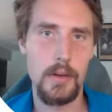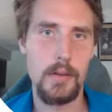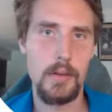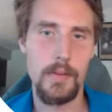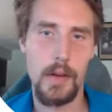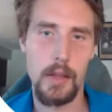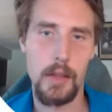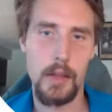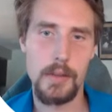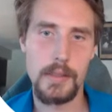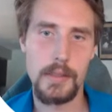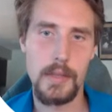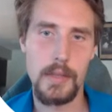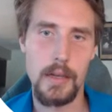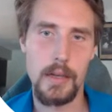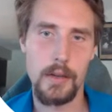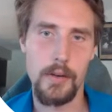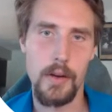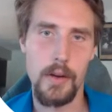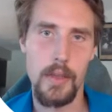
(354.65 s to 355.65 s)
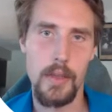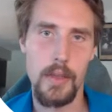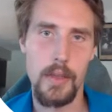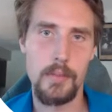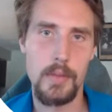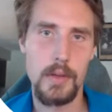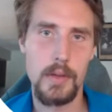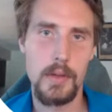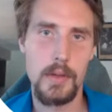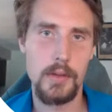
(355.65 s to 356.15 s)
We follow this
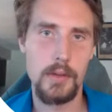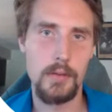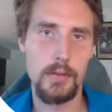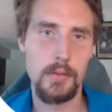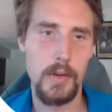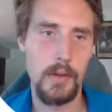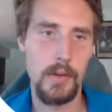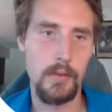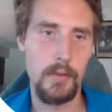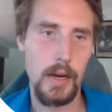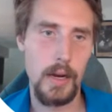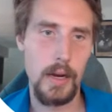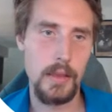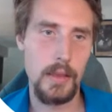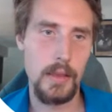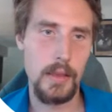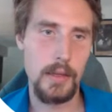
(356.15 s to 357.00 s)
algorithm to rewrite